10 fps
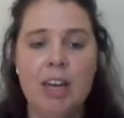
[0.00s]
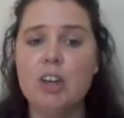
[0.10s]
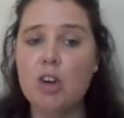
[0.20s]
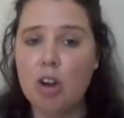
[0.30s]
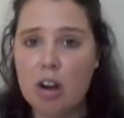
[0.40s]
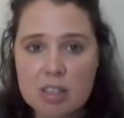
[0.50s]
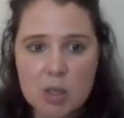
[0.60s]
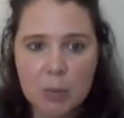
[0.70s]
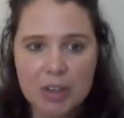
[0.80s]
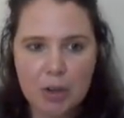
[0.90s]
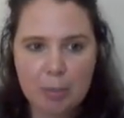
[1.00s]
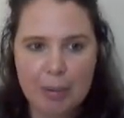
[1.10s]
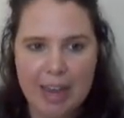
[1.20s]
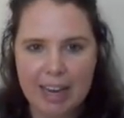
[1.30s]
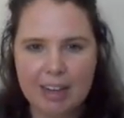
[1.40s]
Across the window
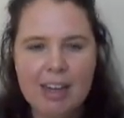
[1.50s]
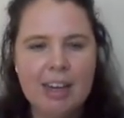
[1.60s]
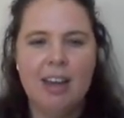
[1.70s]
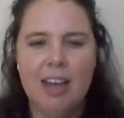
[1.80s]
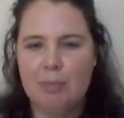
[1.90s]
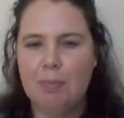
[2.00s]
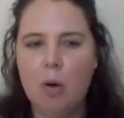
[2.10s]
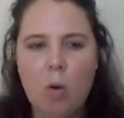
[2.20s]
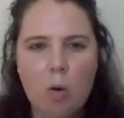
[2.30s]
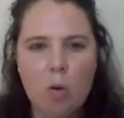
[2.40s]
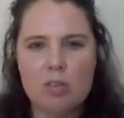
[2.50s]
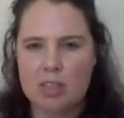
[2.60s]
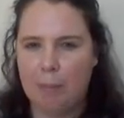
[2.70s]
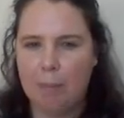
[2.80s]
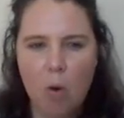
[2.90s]
pane, it
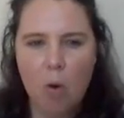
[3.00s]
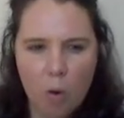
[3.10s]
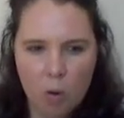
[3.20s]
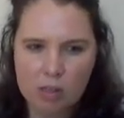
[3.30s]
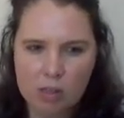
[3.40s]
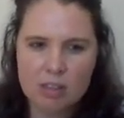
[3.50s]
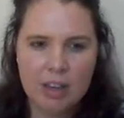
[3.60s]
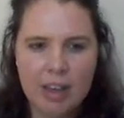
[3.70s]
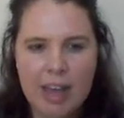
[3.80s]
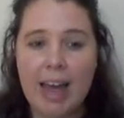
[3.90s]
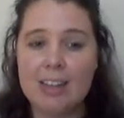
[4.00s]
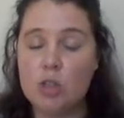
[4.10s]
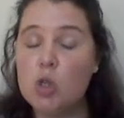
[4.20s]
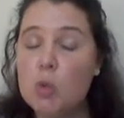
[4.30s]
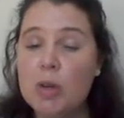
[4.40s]
pours and pours,
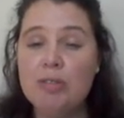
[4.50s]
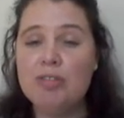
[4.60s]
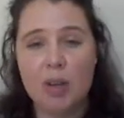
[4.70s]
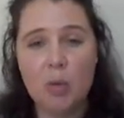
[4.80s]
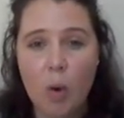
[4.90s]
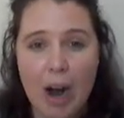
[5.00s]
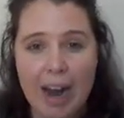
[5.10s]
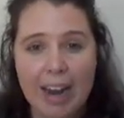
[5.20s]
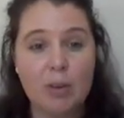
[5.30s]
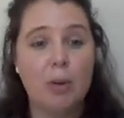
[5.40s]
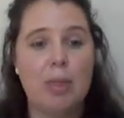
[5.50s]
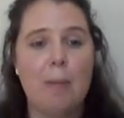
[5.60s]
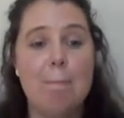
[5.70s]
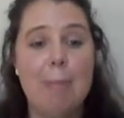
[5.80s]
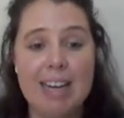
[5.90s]
and swift and wide with
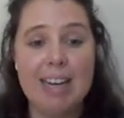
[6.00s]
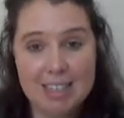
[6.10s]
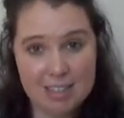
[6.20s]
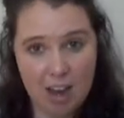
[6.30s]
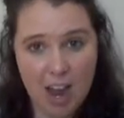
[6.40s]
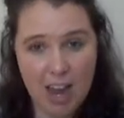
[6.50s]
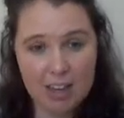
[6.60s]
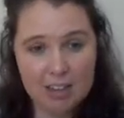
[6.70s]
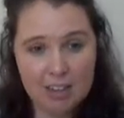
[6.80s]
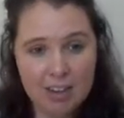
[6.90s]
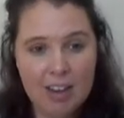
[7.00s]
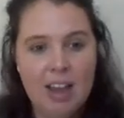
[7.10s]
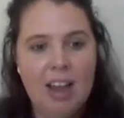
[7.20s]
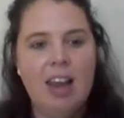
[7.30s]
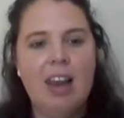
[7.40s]
a muddy tide.
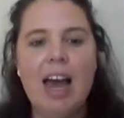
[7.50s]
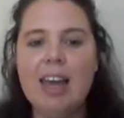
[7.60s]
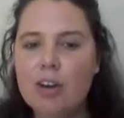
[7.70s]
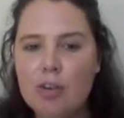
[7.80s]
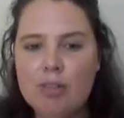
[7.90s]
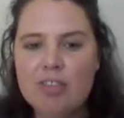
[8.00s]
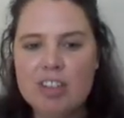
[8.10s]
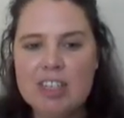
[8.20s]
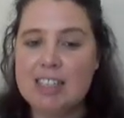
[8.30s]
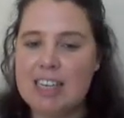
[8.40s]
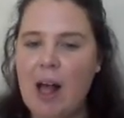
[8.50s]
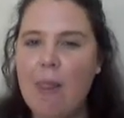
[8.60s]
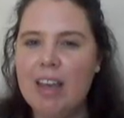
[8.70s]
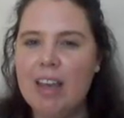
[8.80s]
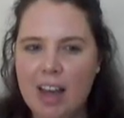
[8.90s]
Like a river
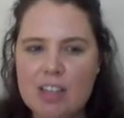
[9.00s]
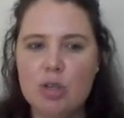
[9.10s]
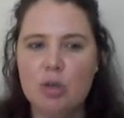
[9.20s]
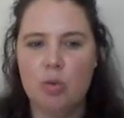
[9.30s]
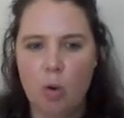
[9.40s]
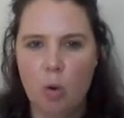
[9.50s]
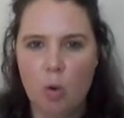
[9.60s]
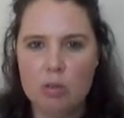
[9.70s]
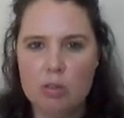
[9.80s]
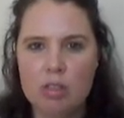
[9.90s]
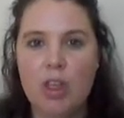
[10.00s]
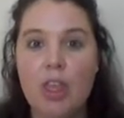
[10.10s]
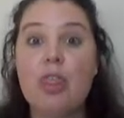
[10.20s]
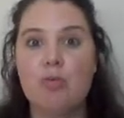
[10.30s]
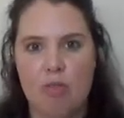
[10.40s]
down the gutter roars
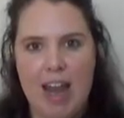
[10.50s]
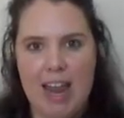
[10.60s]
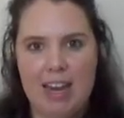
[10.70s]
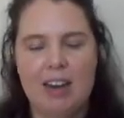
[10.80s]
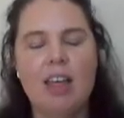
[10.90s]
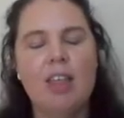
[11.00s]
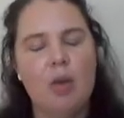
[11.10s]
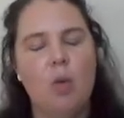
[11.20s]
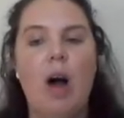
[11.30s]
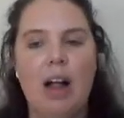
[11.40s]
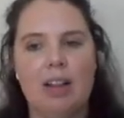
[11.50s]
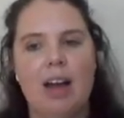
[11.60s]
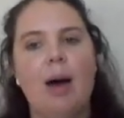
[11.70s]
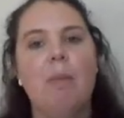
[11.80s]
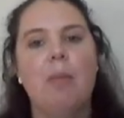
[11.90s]
the rain, the
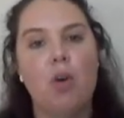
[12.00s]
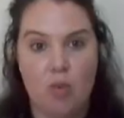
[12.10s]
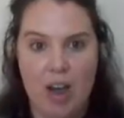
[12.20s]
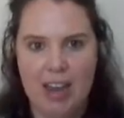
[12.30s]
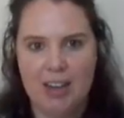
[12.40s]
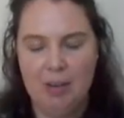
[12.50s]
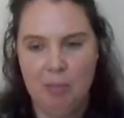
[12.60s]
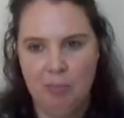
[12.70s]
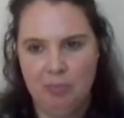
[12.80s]
welcome rain.